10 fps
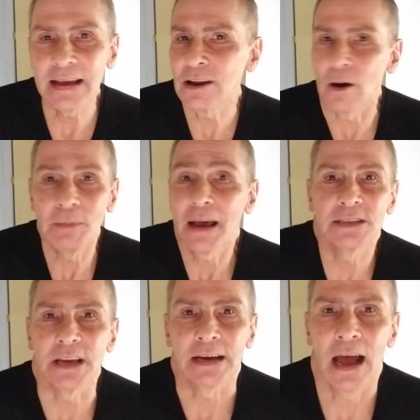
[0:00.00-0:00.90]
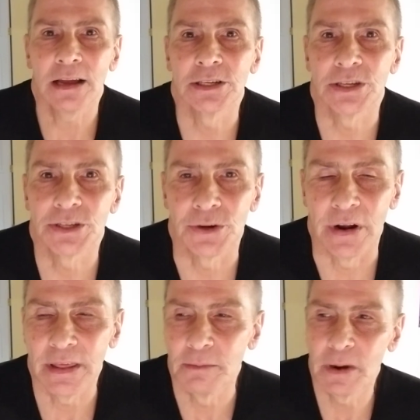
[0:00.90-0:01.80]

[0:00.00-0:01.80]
I'm not a psychologist or anything,